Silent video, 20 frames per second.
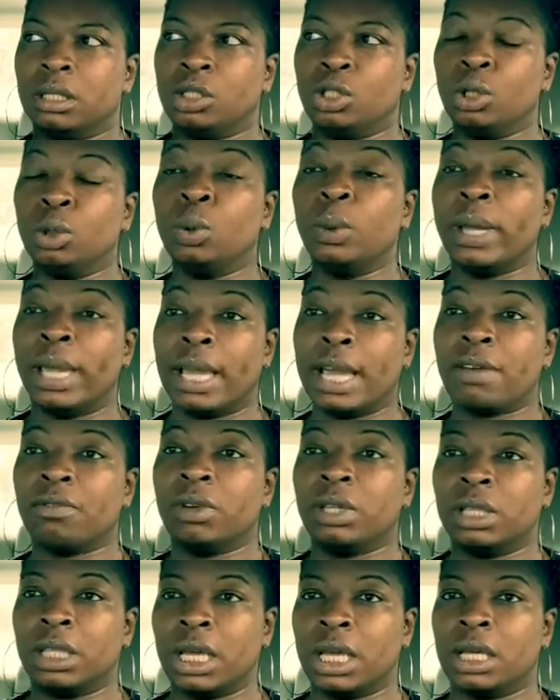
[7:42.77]
doing
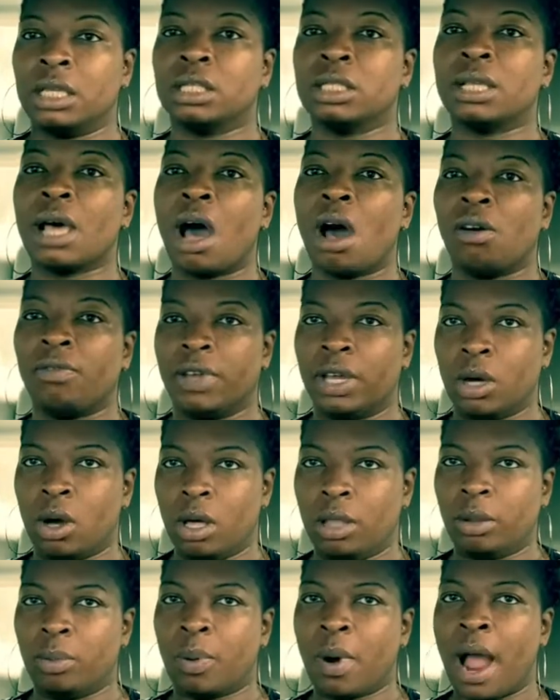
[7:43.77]
everything and solving
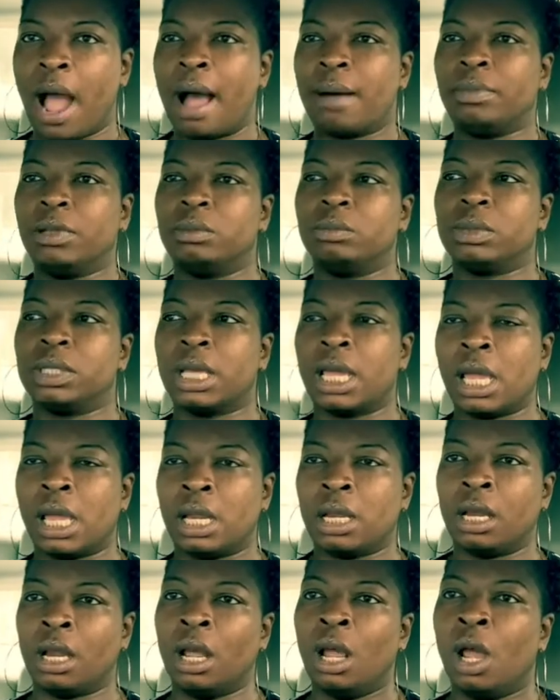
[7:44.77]
all the problems,
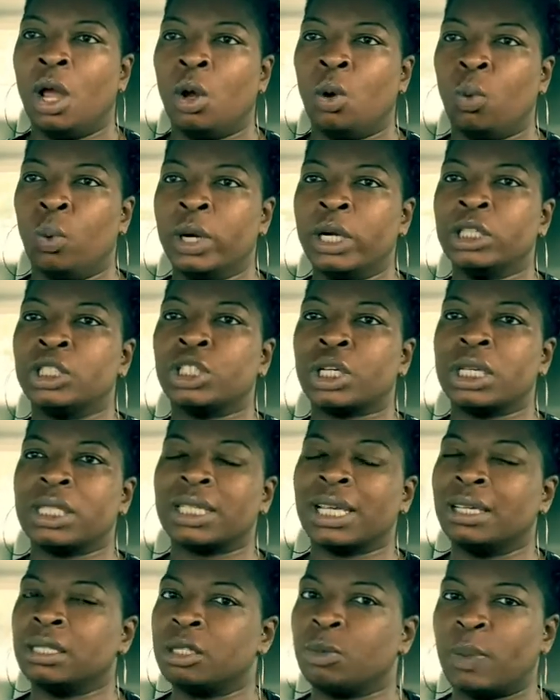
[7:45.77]
and we're
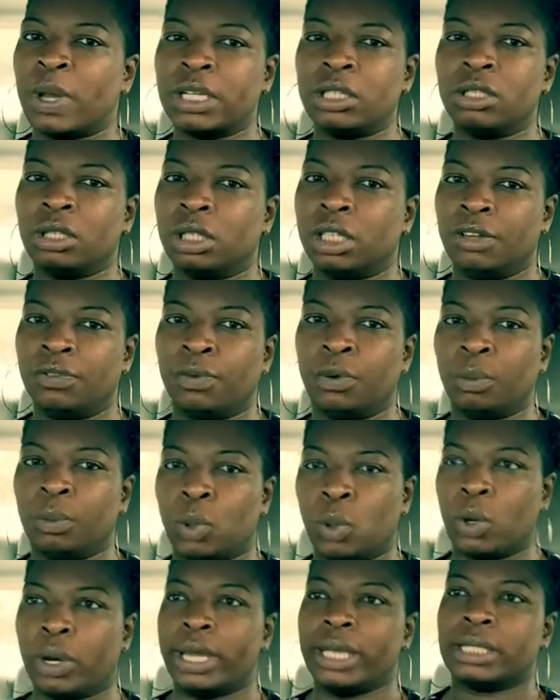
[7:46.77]
just, especially for
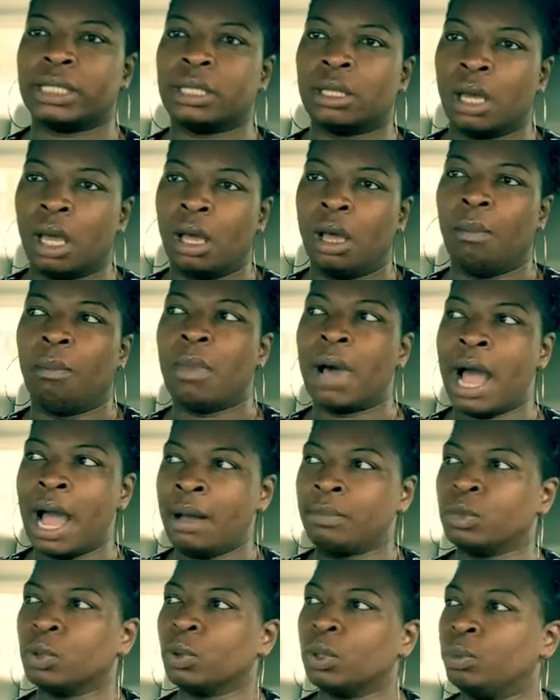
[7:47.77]
boys,
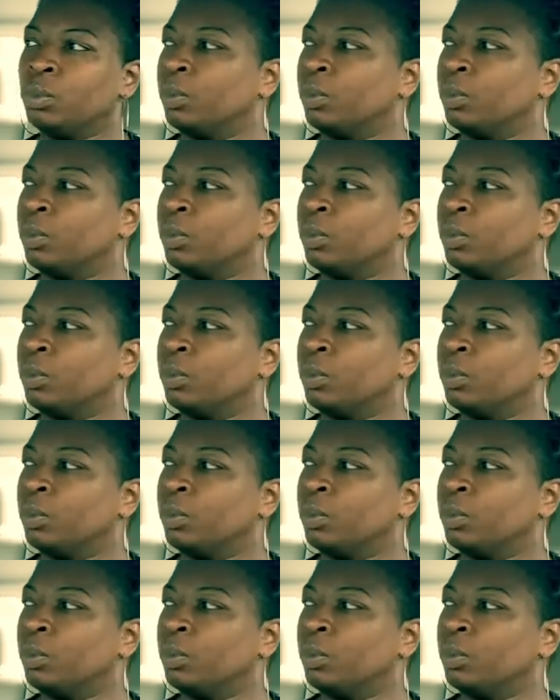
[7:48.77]
moms with